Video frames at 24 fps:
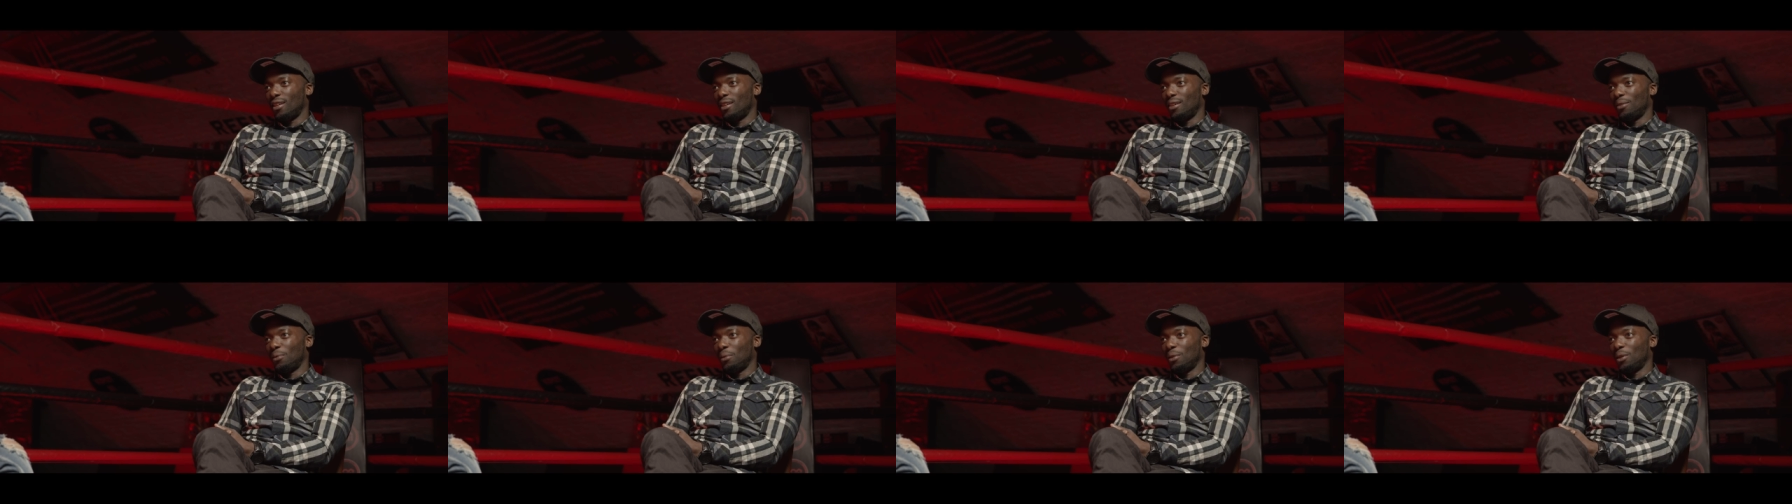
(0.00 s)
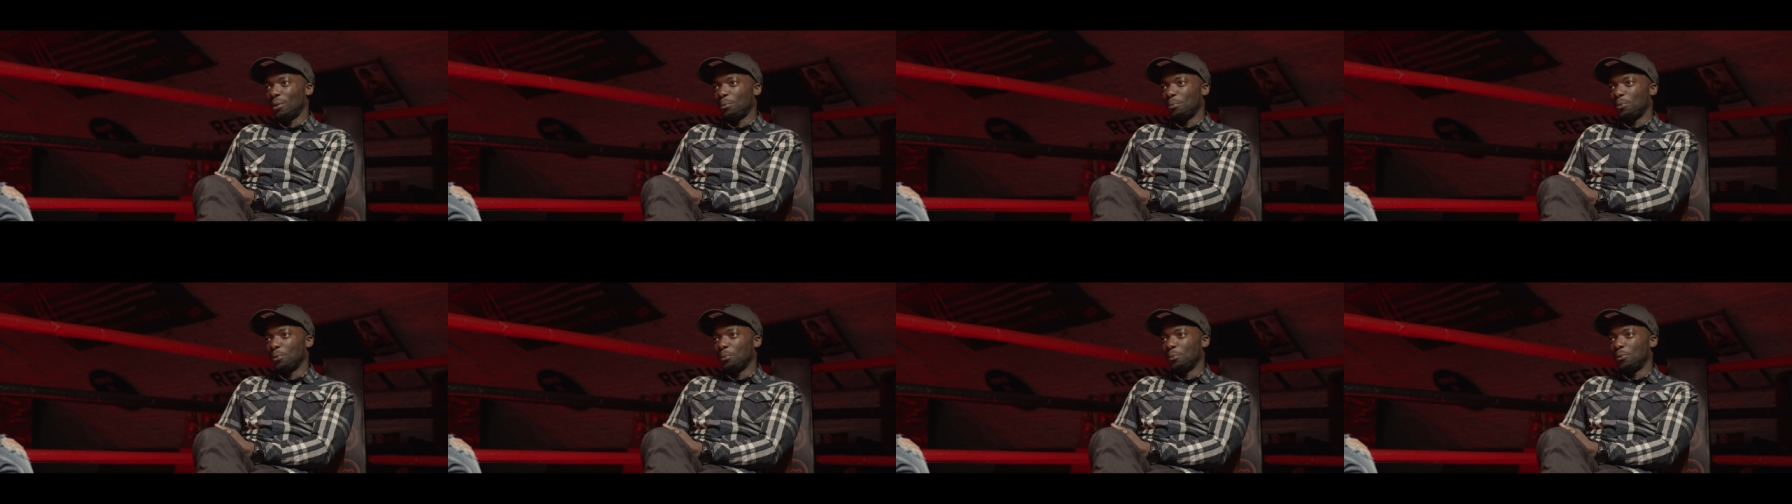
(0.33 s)
when
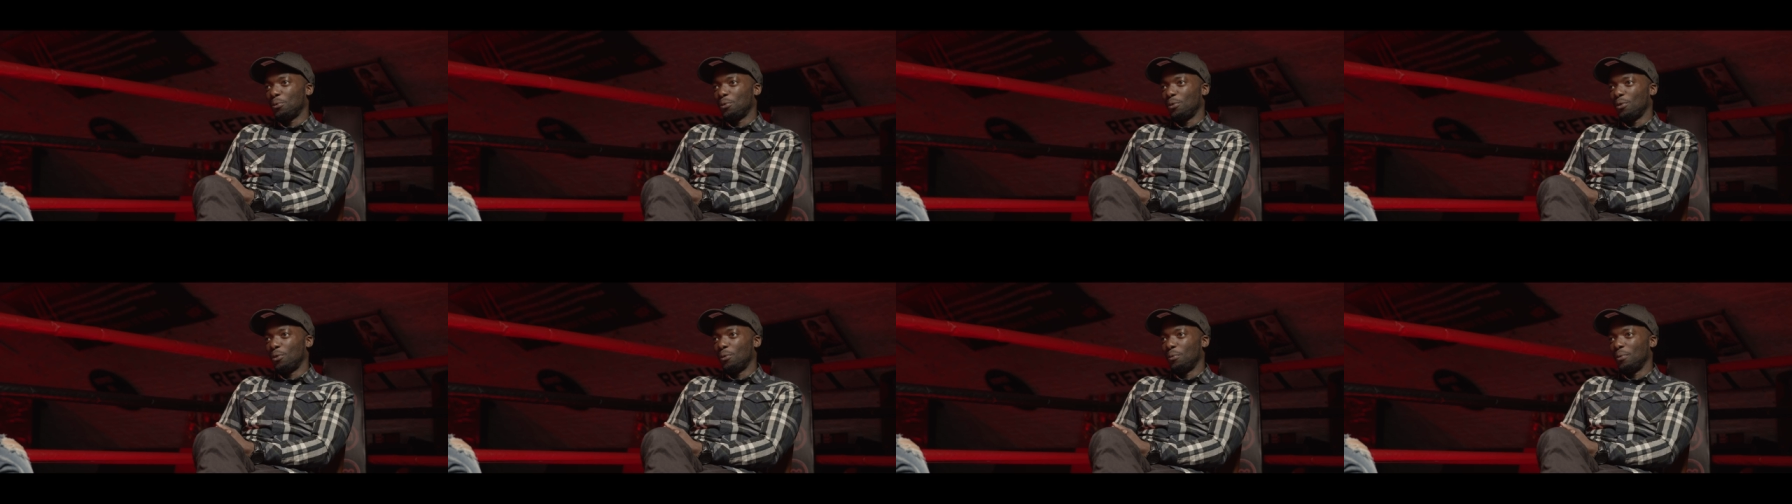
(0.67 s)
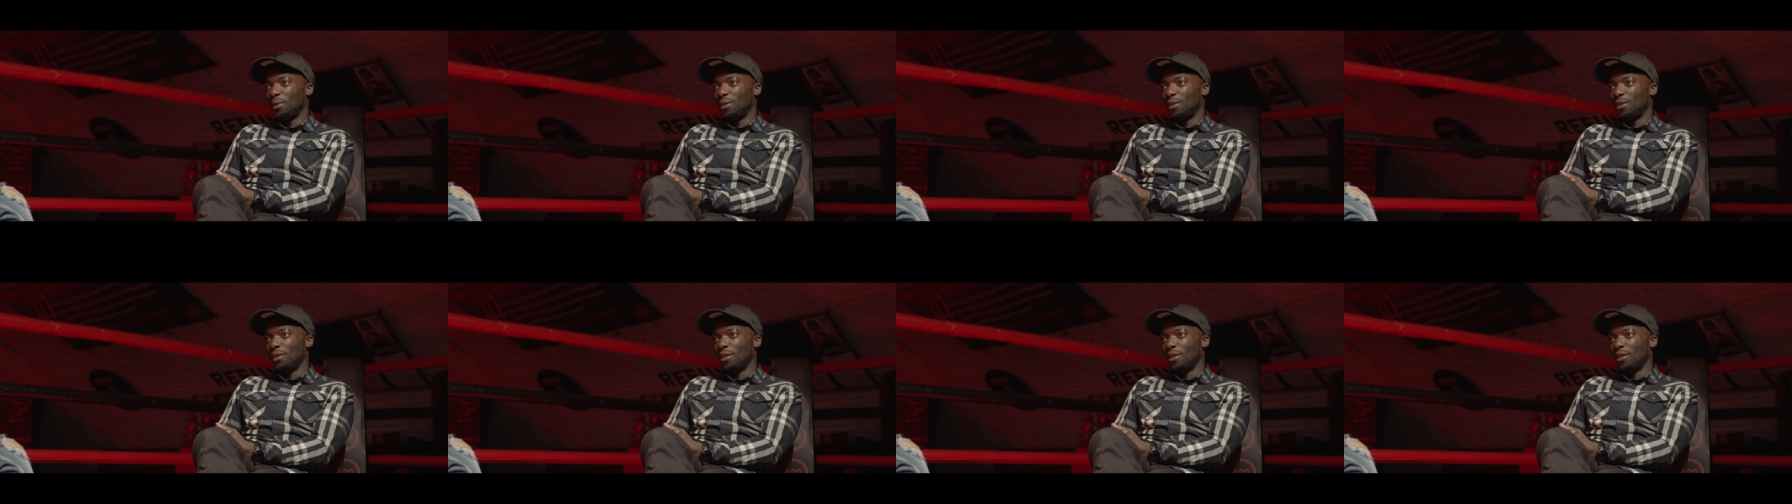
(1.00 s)
I was
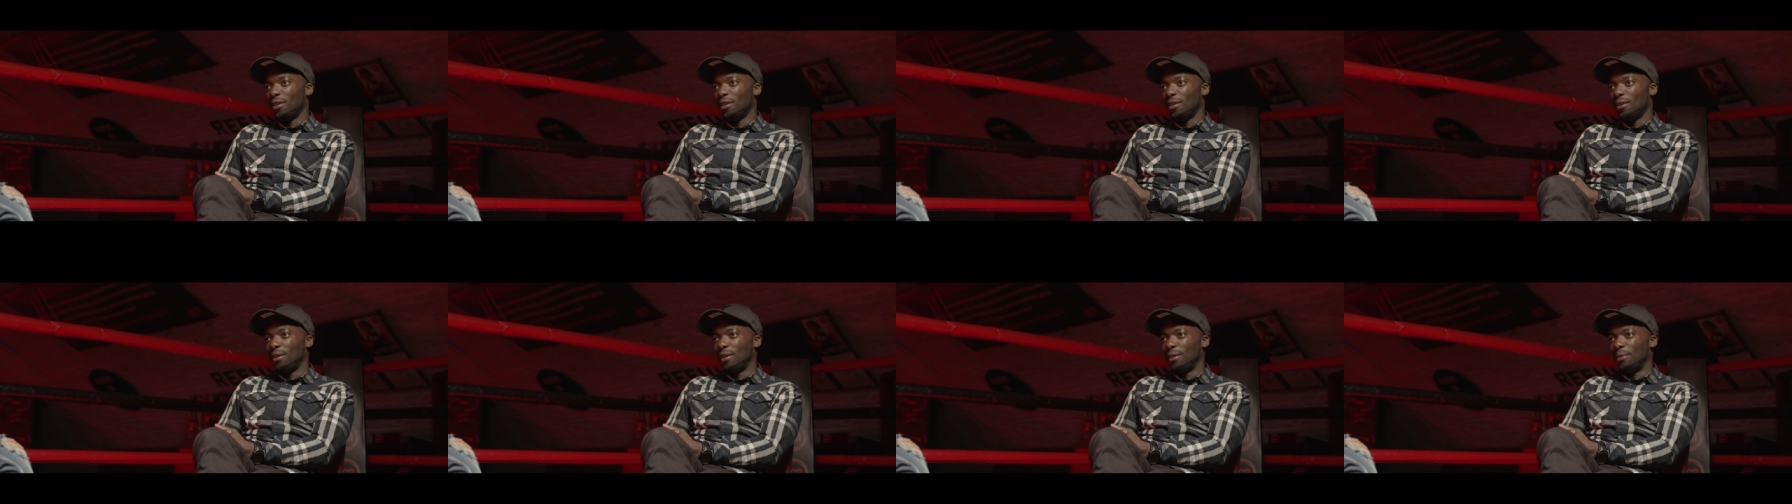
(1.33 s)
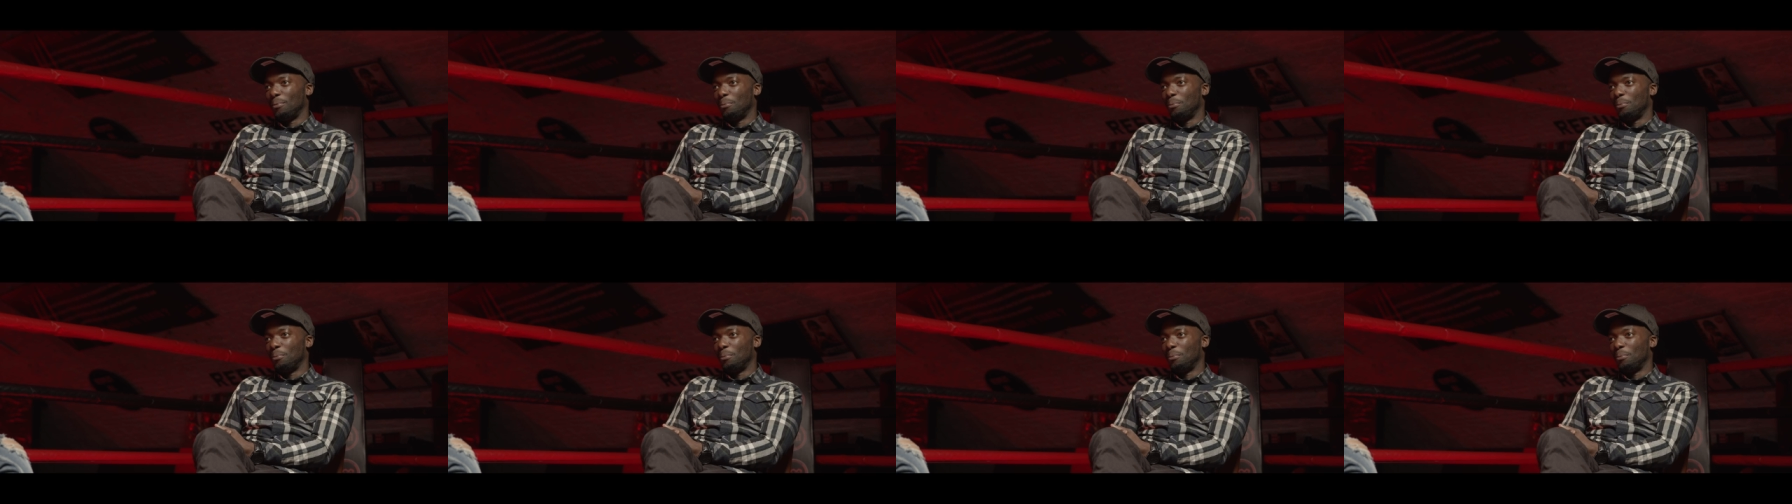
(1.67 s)
absorbing the